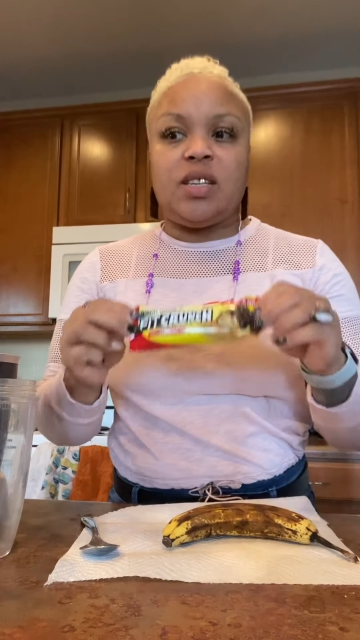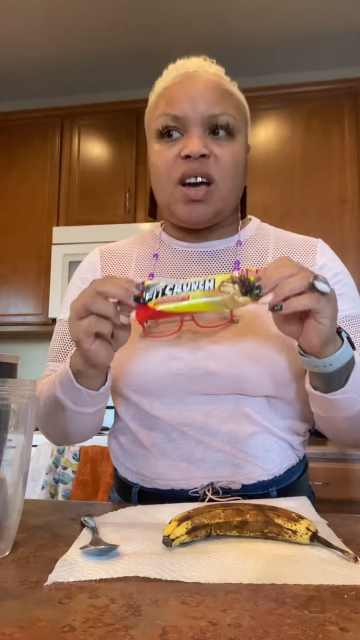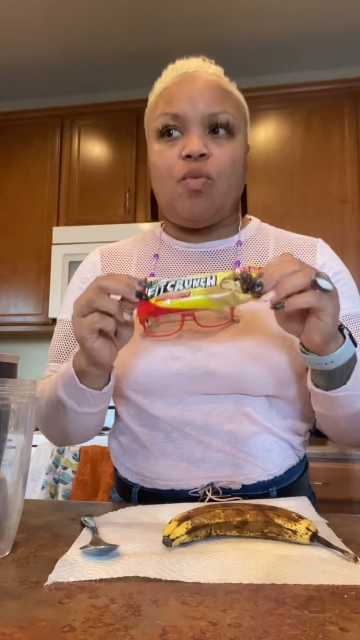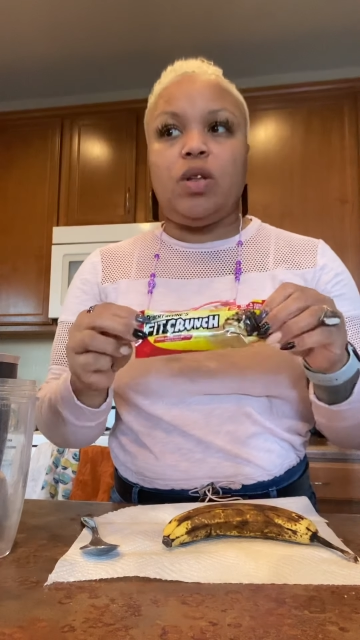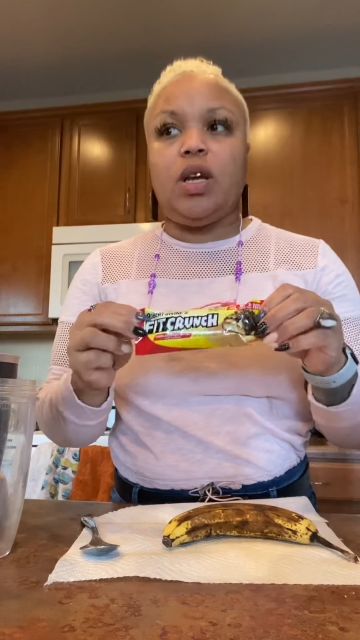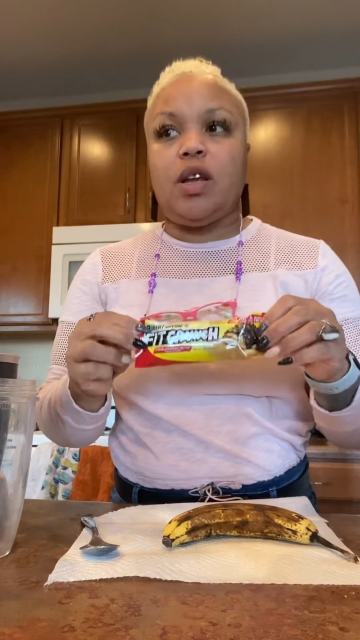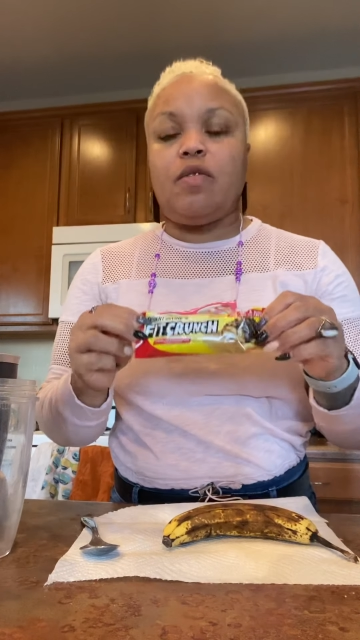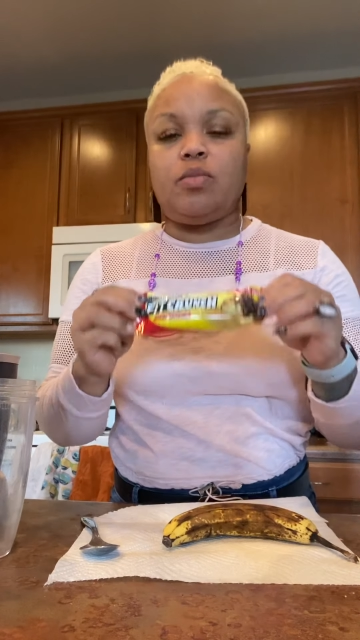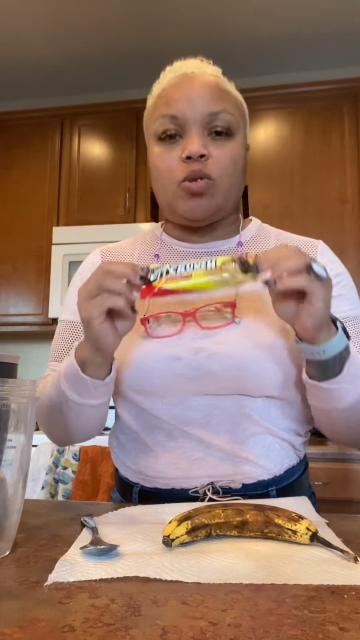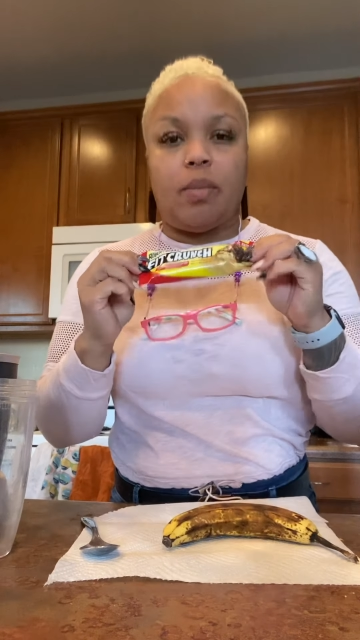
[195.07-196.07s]
And I really love
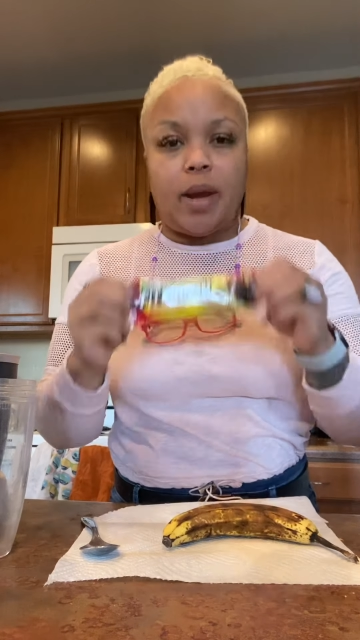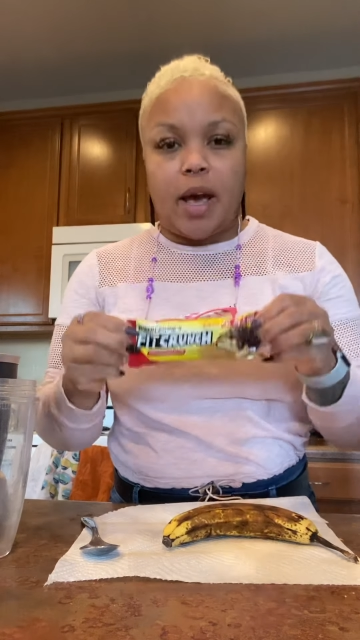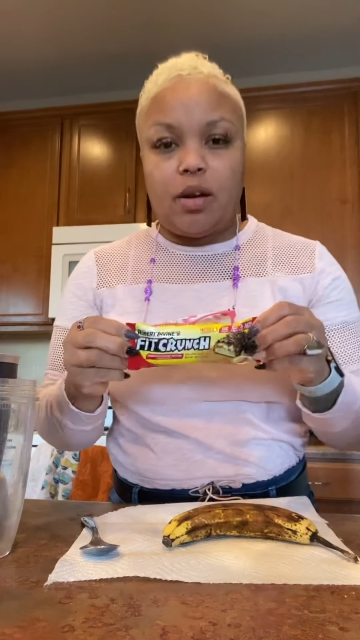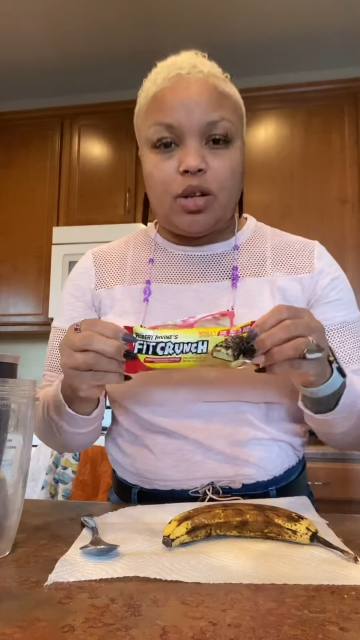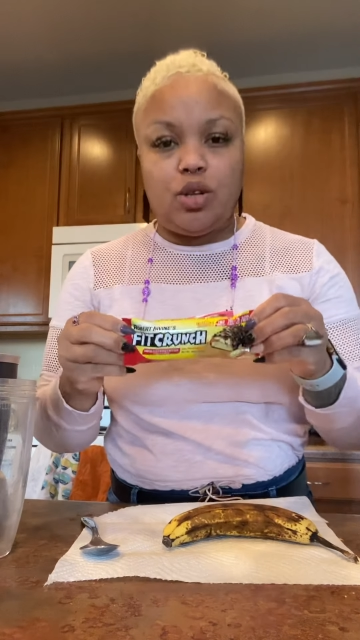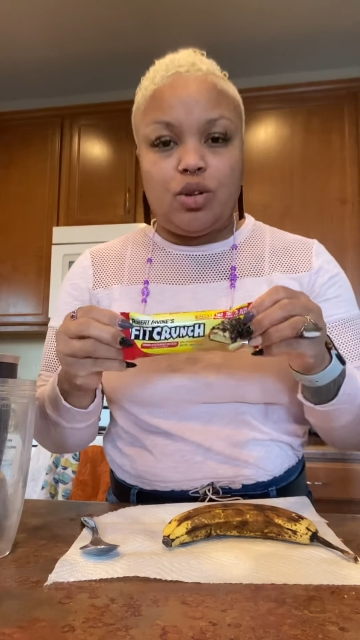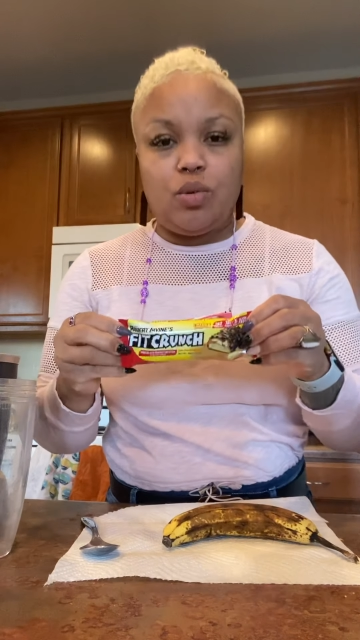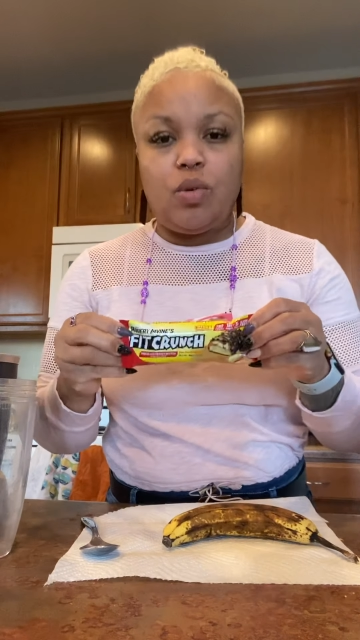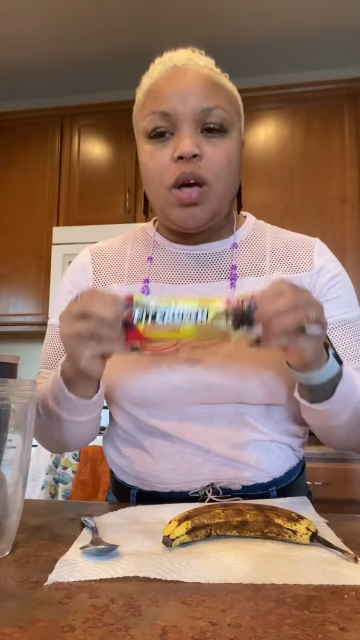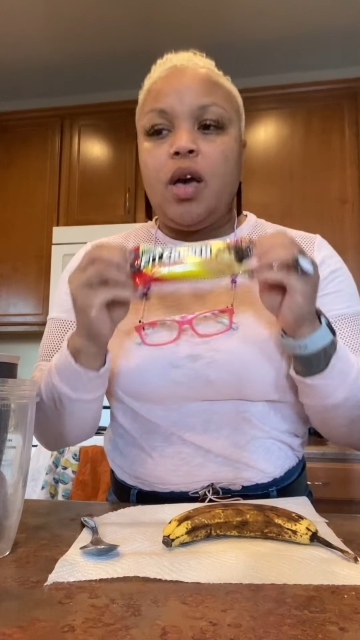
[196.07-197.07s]
them. So, I'm down to
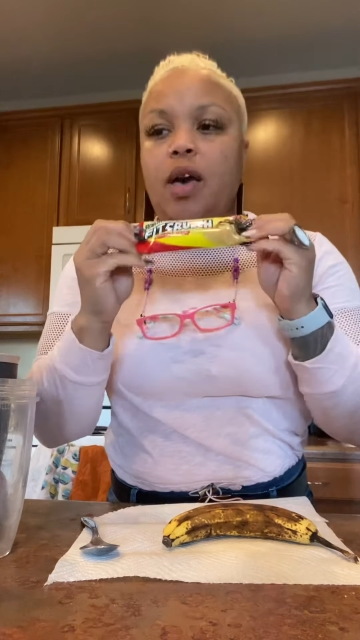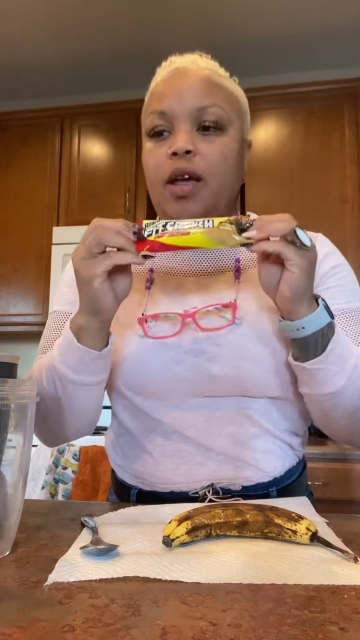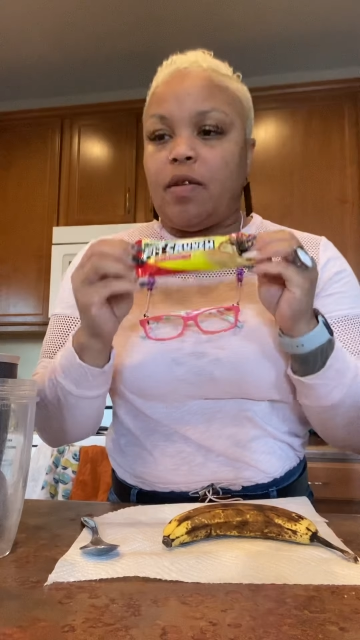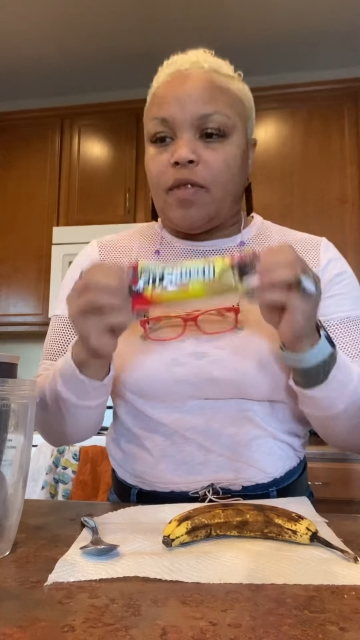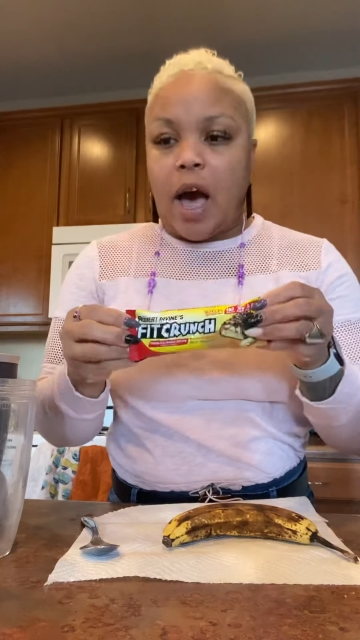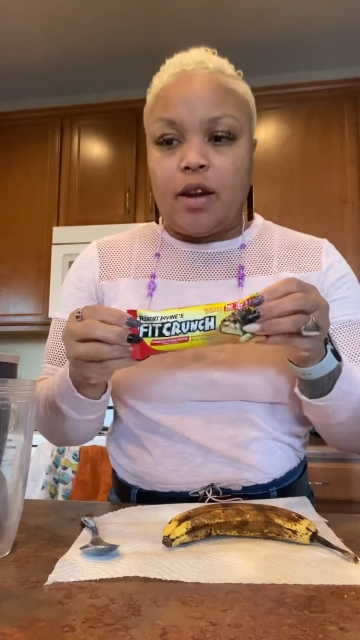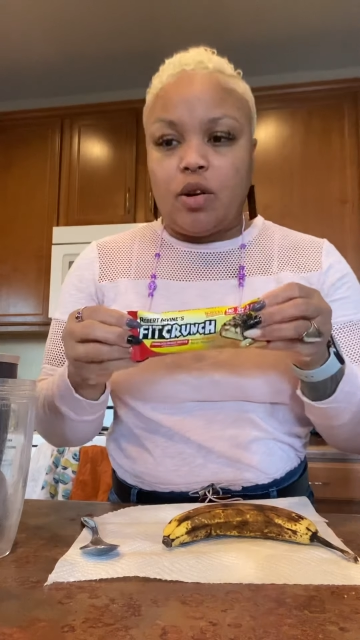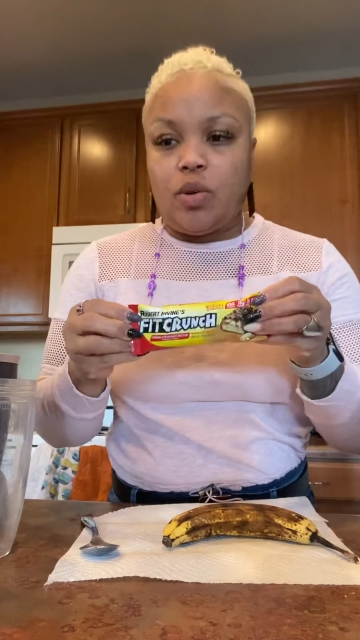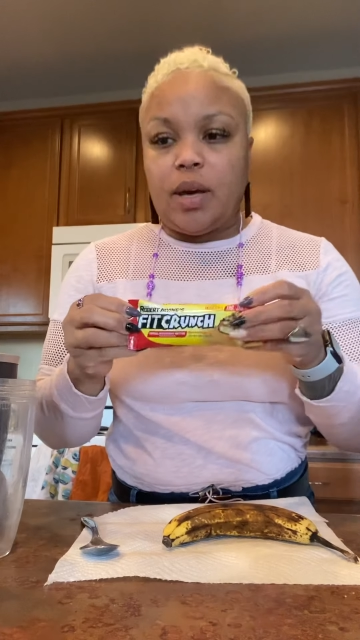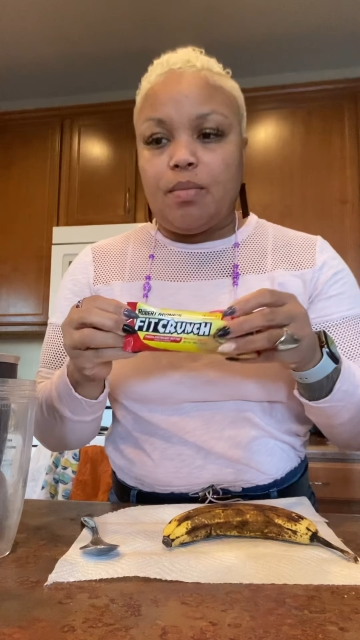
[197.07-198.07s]
two. And I have got to
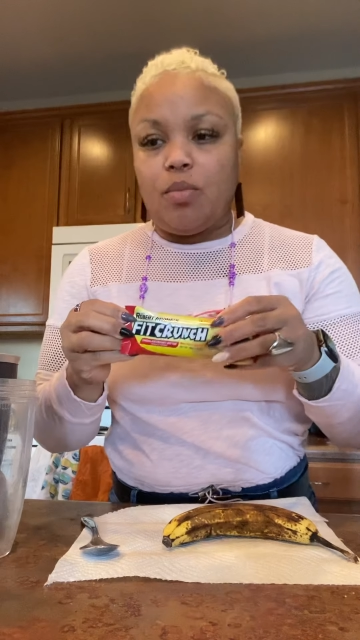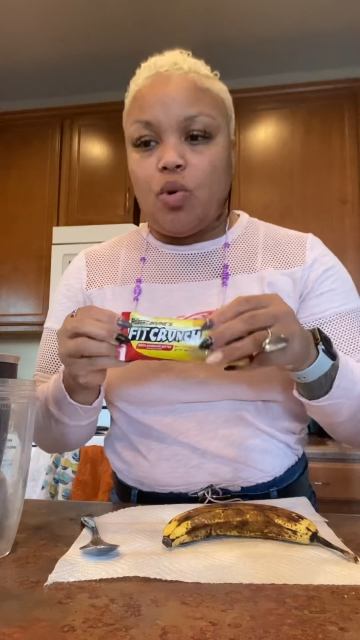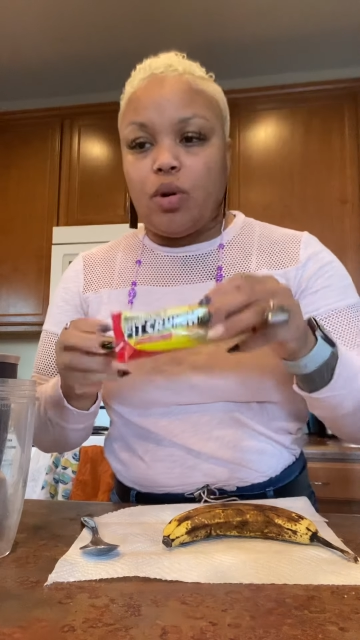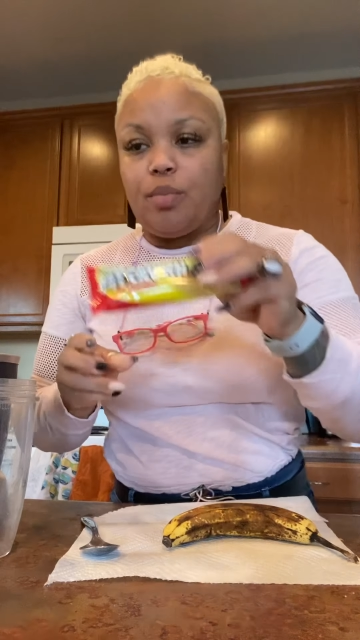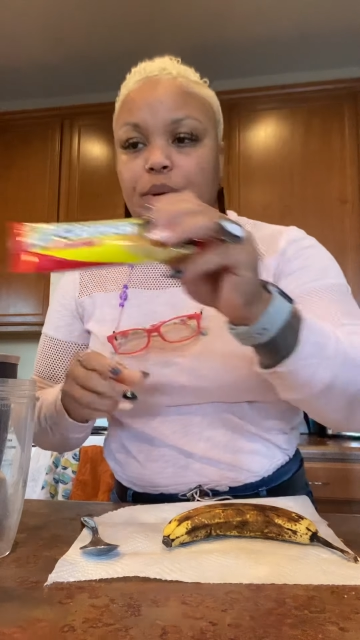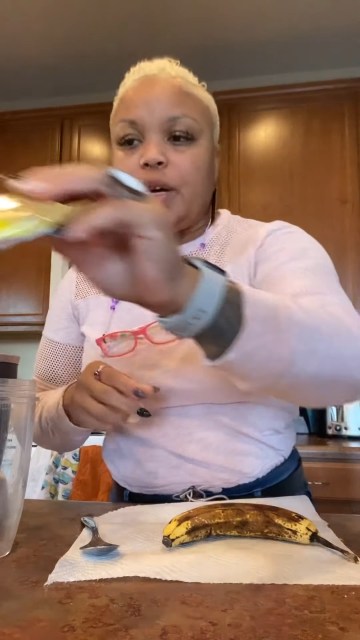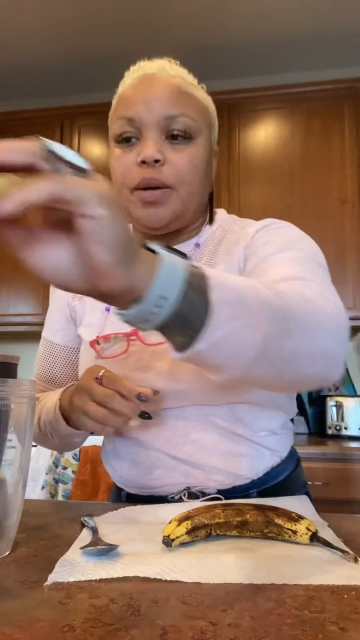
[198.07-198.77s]
go get more. But...